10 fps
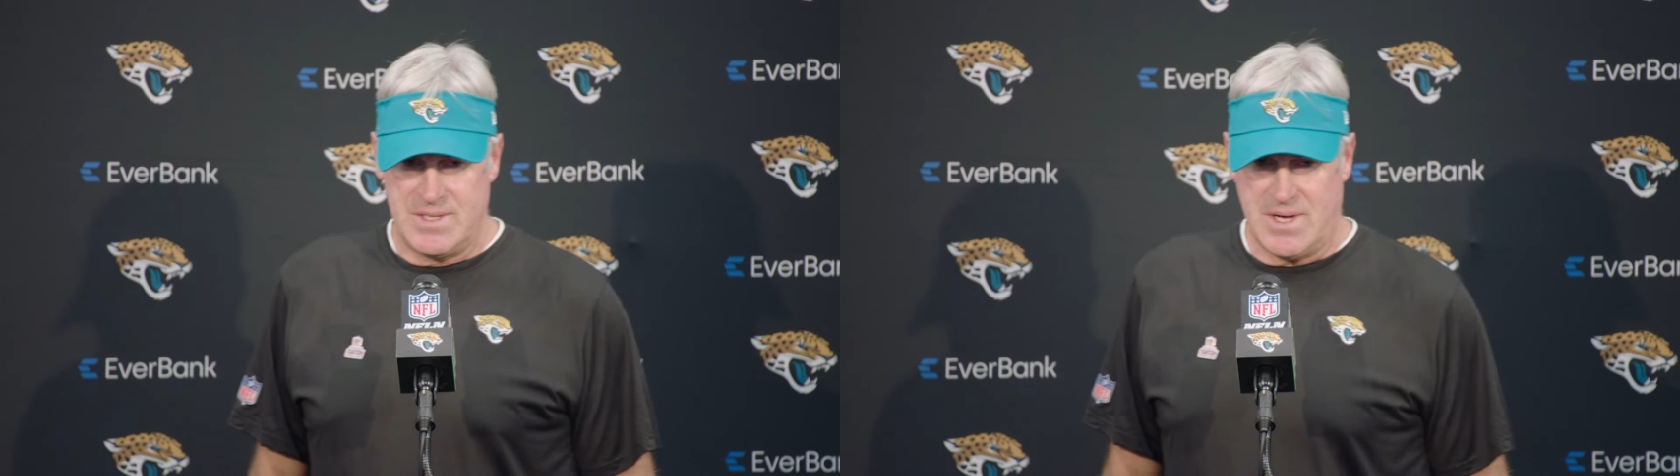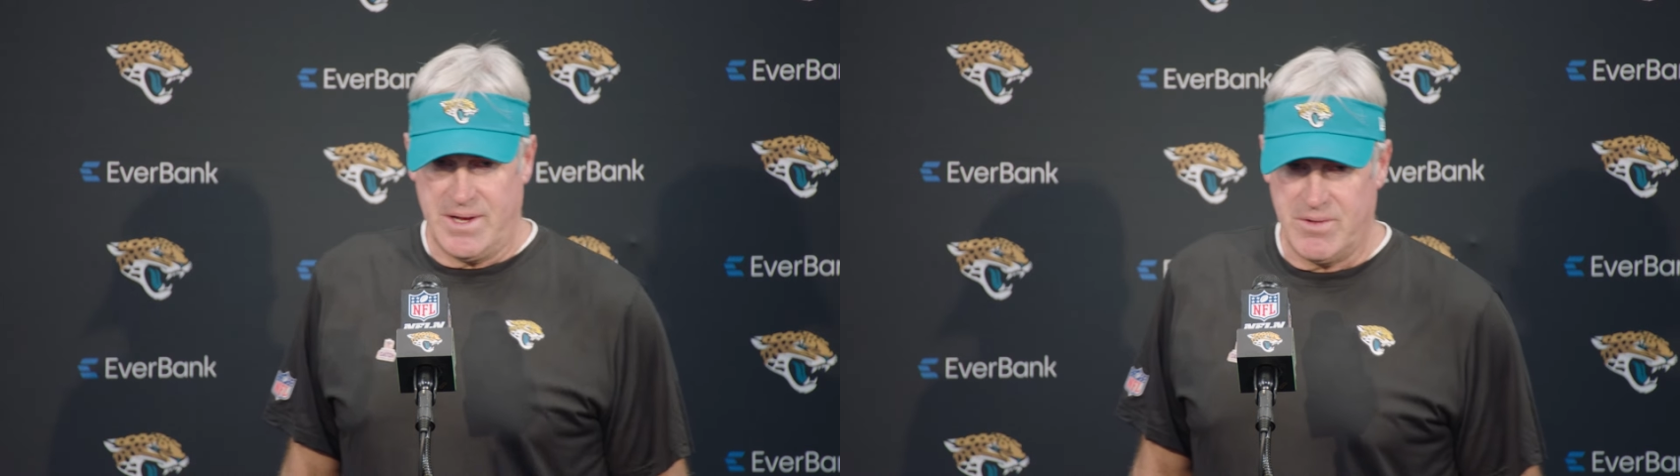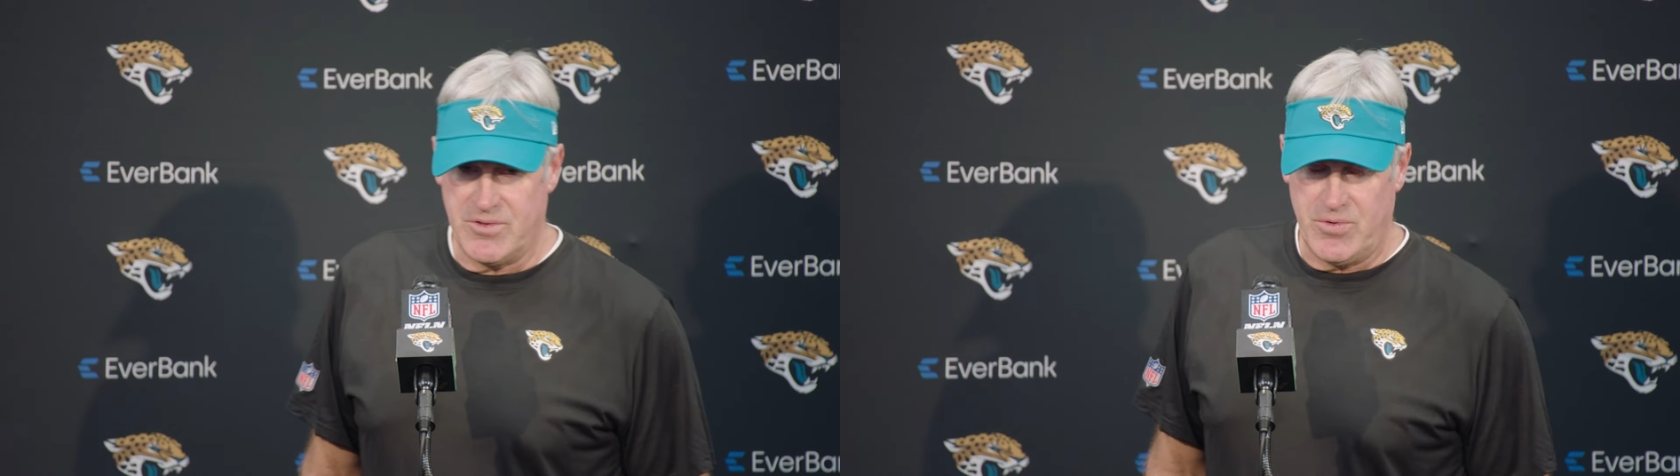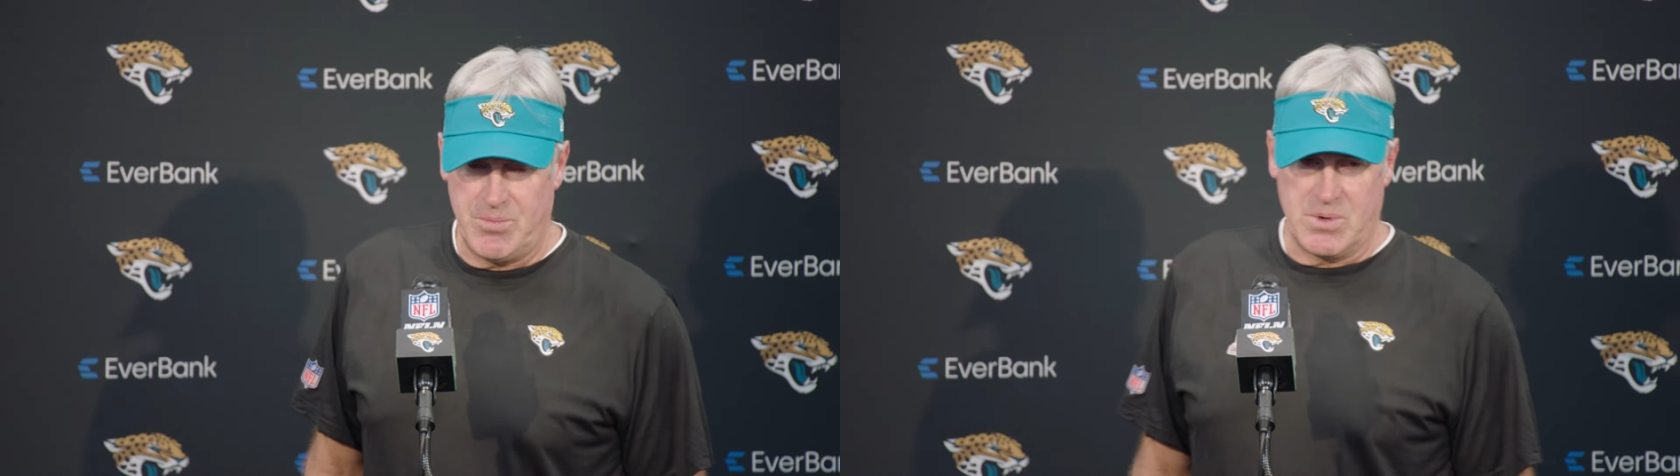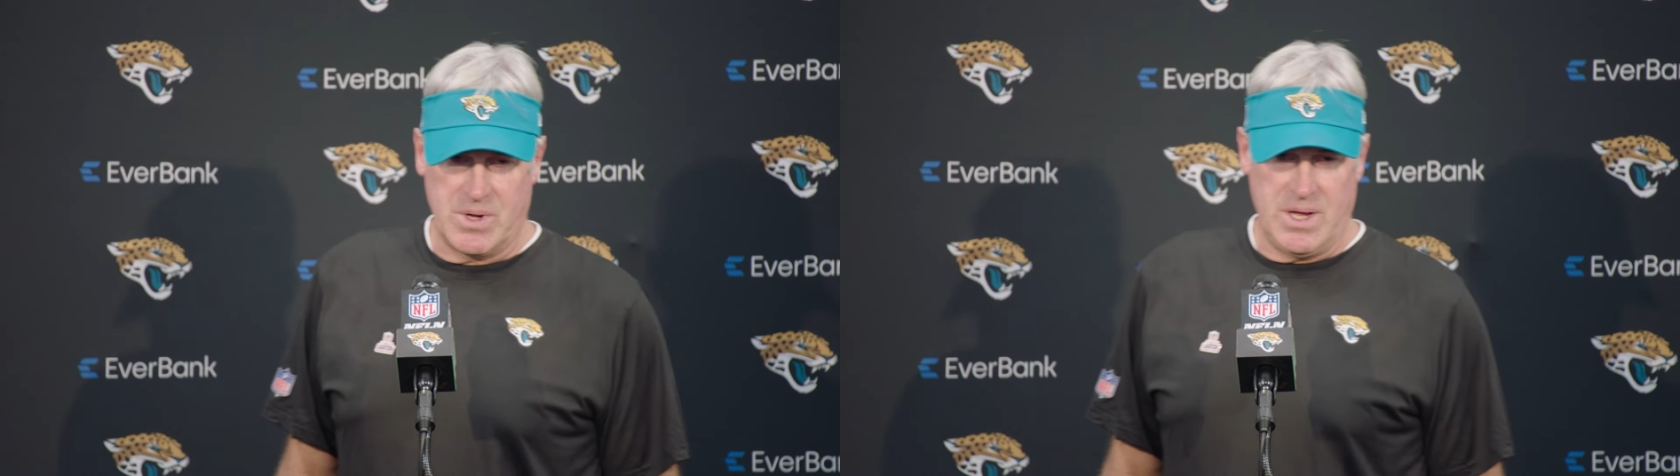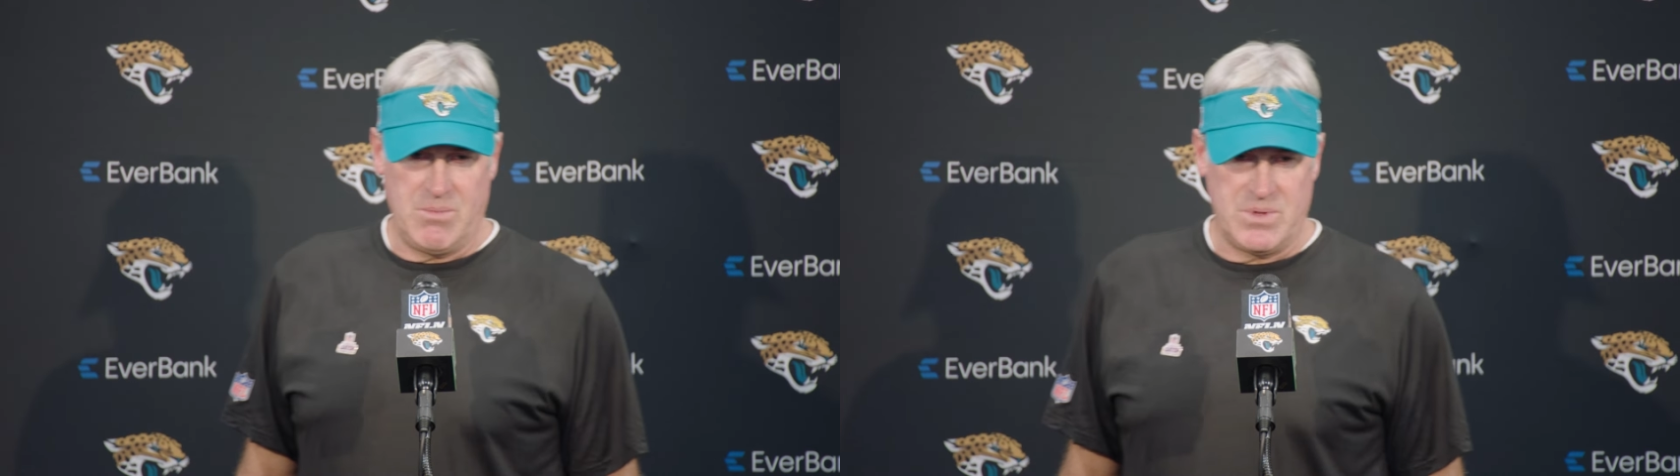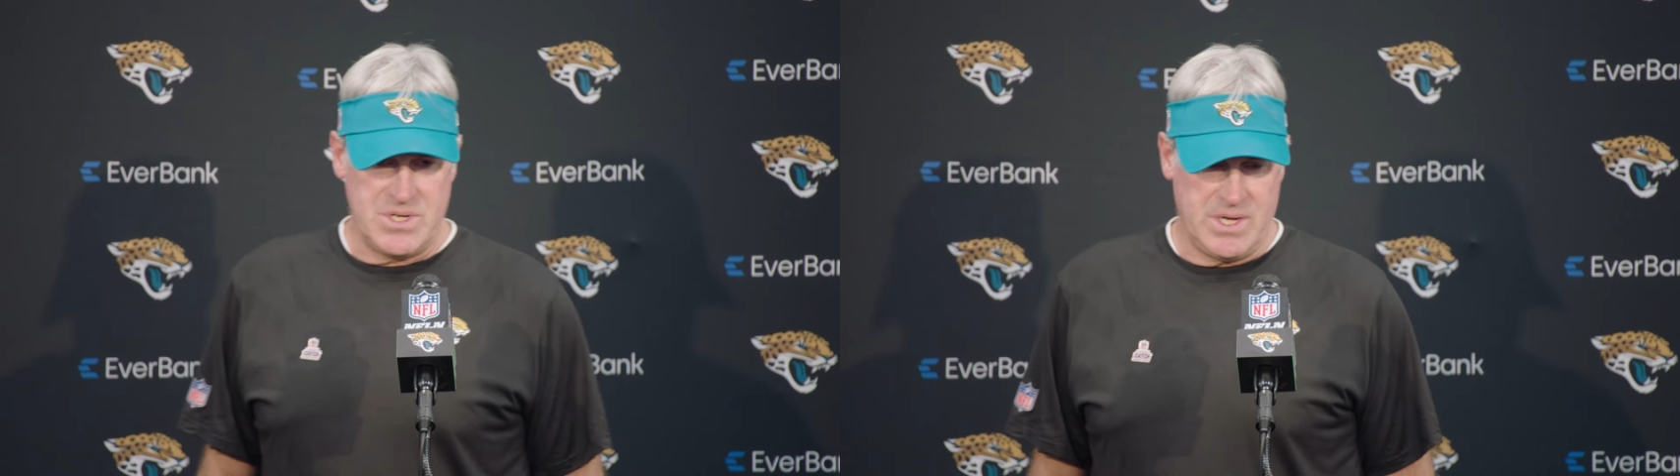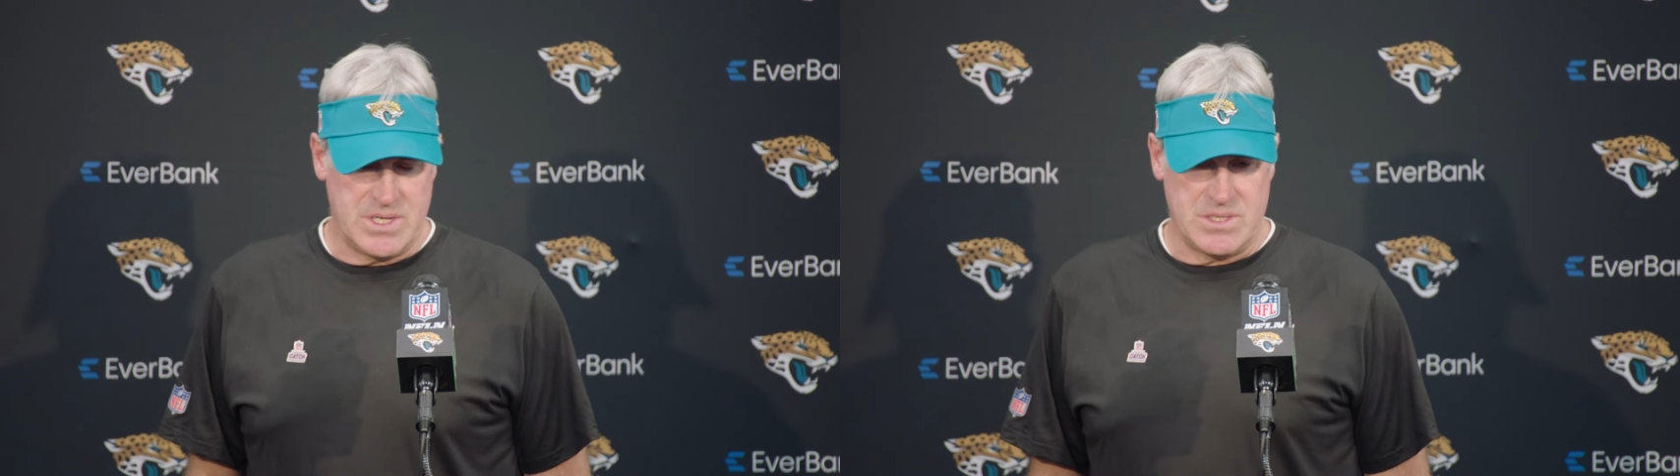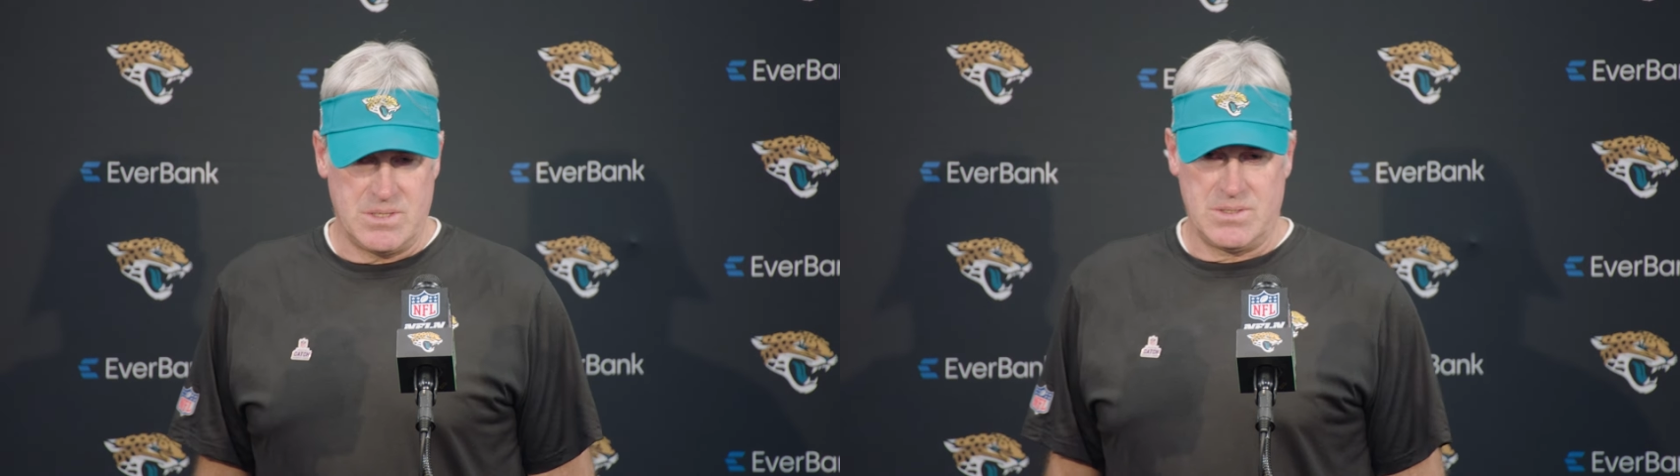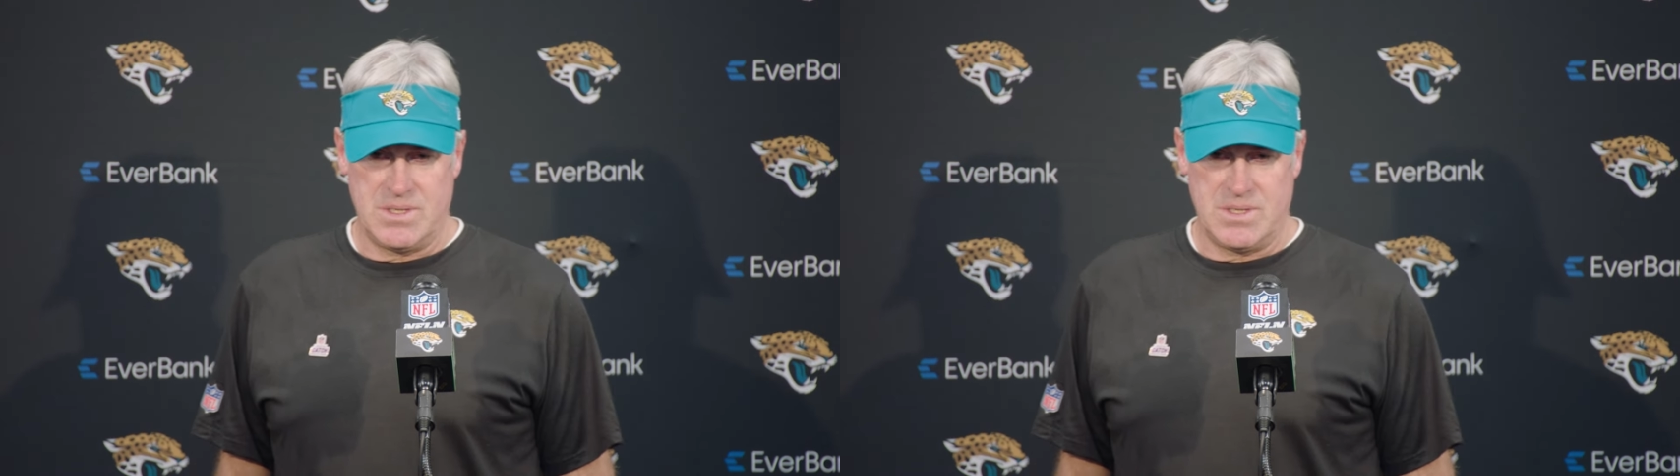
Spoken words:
tying this football game with a chance to,